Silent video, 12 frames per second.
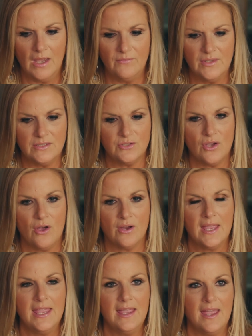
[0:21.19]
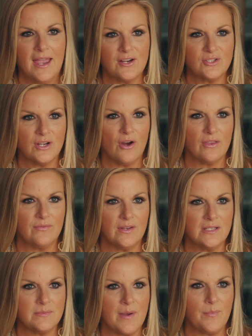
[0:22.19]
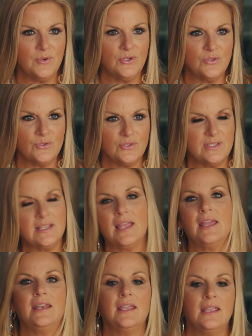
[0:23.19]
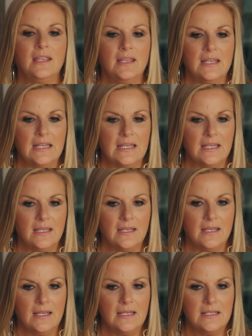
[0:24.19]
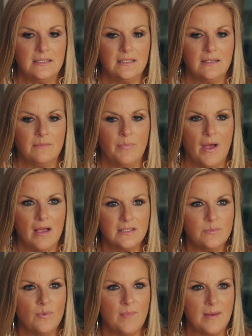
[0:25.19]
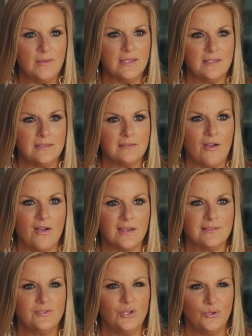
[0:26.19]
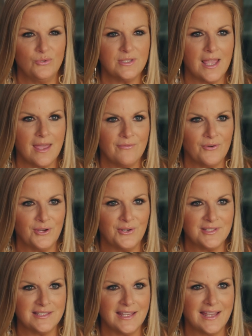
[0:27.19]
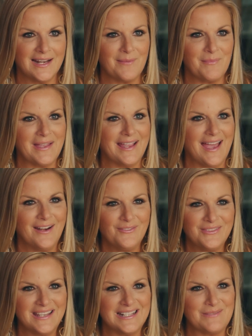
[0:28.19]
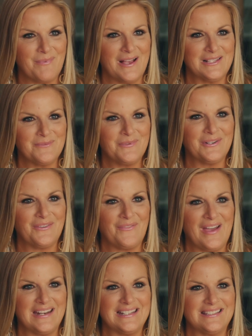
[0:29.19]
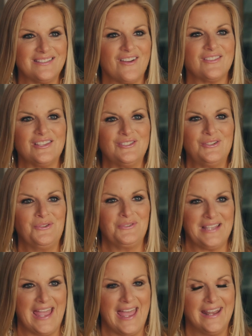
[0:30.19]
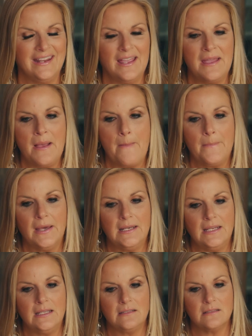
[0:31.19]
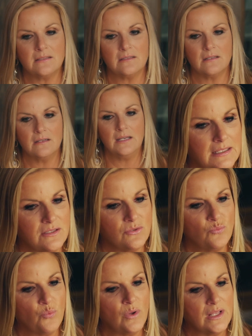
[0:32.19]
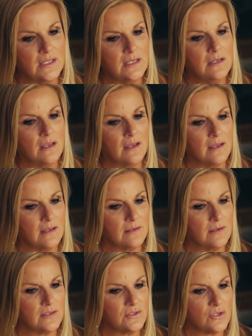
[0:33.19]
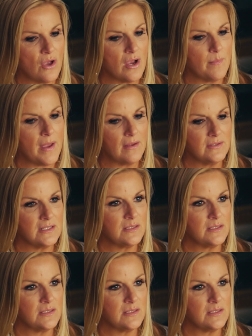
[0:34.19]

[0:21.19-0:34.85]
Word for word: of this song, actually Garth Fundis, my producer, said, "Is it possible maybe this song is too sad for you to sing?" And I'm like, I don't think it's possible to find a song that's too sad, but it's it's really a, a song about